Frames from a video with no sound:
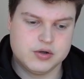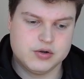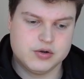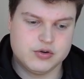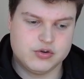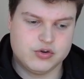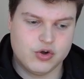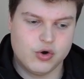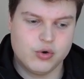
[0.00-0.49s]

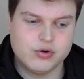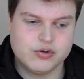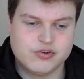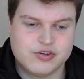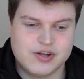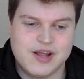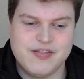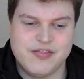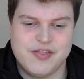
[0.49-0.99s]
don't
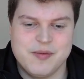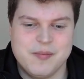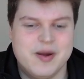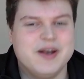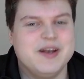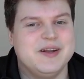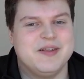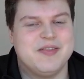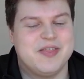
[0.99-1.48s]
send them
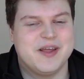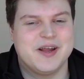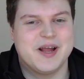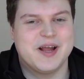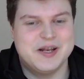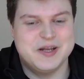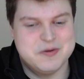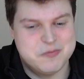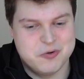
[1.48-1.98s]
anything
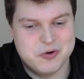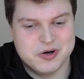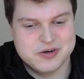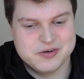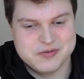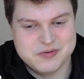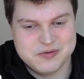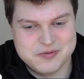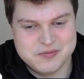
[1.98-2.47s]

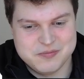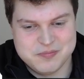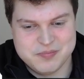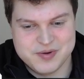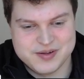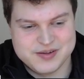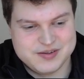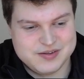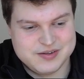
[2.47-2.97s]
anymore.
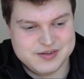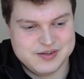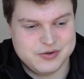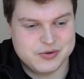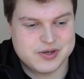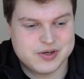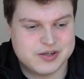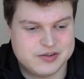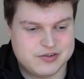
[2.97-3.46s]
But you
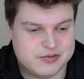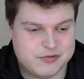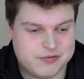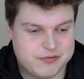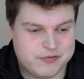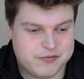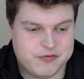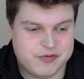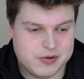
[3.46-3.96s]
can just
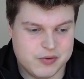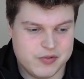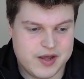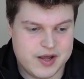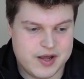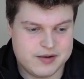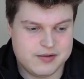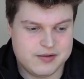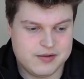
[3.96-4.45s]
feel that.